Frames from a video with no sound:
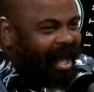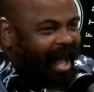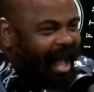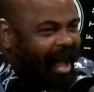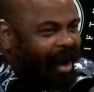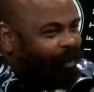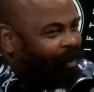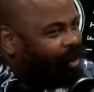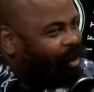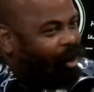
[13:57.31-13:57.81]

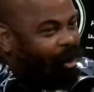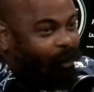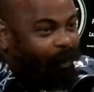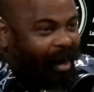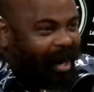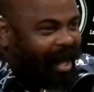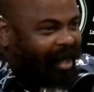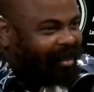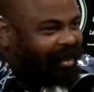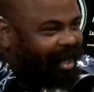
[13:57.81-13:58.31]
And we all
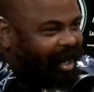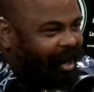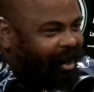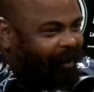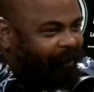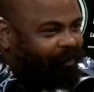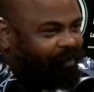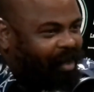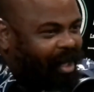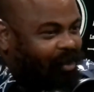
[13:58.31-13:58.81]
went out there
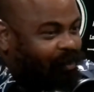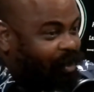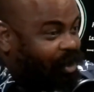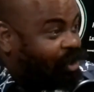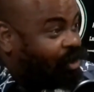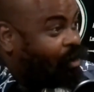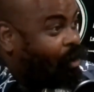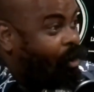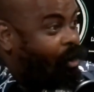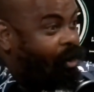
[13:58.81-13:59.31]
because we
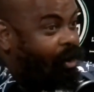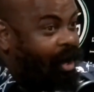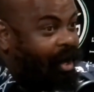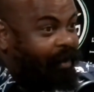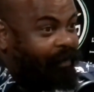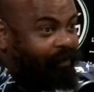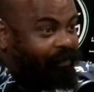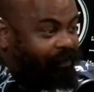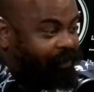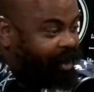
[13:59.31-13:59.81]
saw
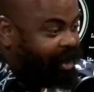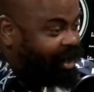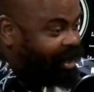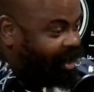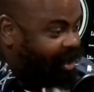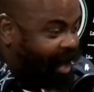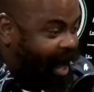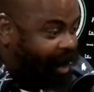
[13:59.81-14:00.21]
a freaking,